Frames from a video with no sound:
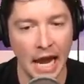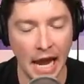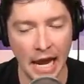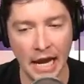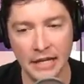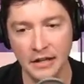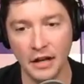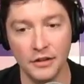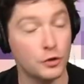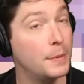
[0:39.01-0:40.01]
And
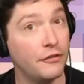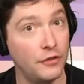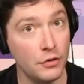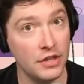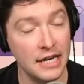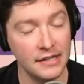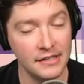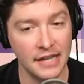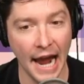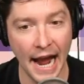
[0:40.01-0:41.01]
there's been a few
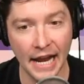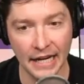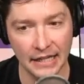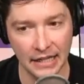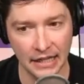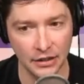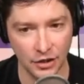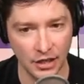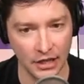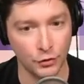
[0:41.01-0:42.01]
things added into
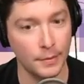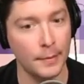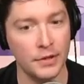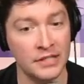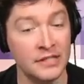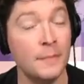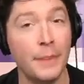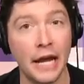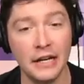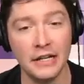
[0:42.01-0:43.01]
this. Remember, this is a
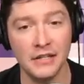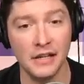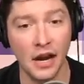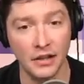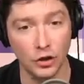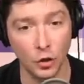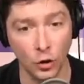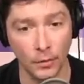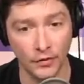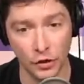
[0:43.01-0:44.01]
beta. It's not the
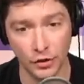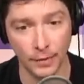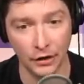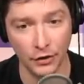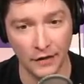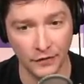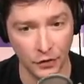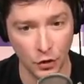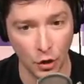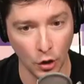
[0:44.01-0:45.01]
normal version of Minecraft. If
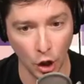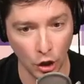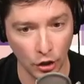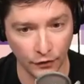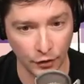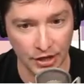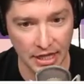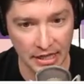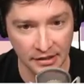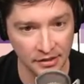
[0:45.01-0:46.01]
you go to look for
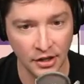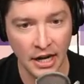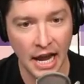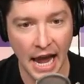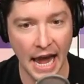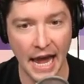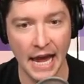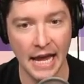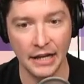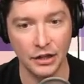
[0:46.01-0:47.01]
this
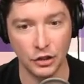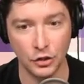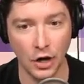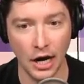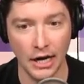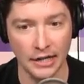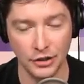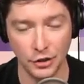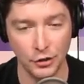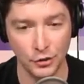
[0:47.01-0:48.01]
and try
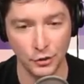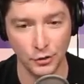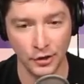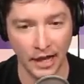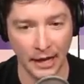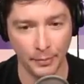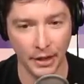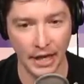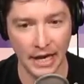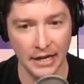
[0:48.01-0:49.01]
to like
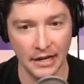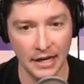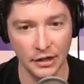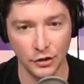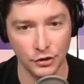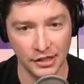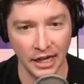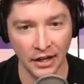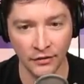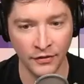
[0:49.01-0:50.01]
play it
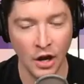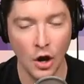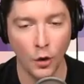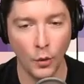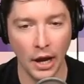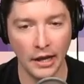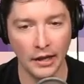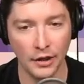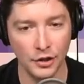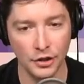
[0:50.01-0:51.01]
yourself,
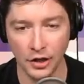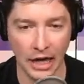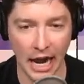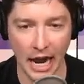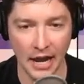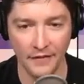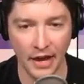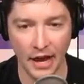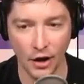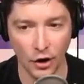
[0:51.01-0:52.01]
well, you're gonna have
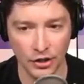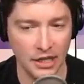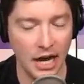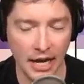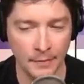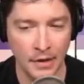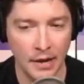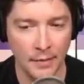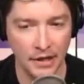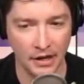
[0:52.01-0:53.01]
a hard time
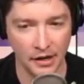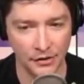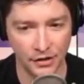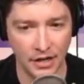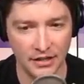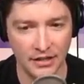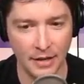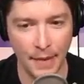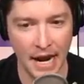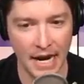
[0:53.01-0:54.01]
because it's the
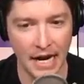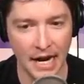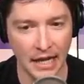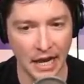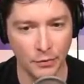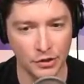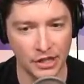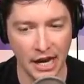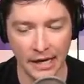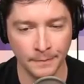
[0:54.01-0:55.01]
beta, like we're
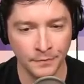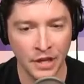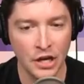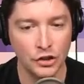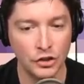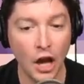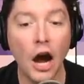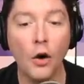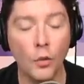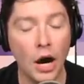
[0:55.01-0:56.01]
saying.
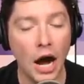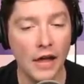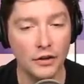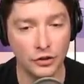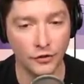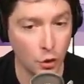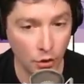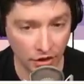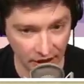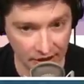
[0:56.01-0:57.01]
So there's a few
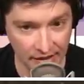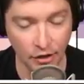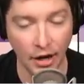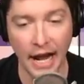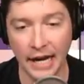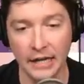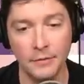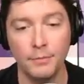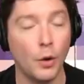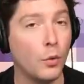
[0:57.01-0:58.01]
things that are added,
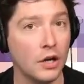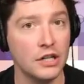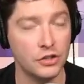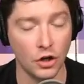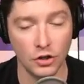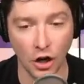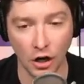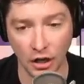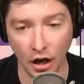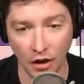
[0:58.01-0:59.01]
but we're gonna start
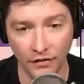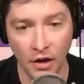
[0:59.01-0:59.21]
talking off.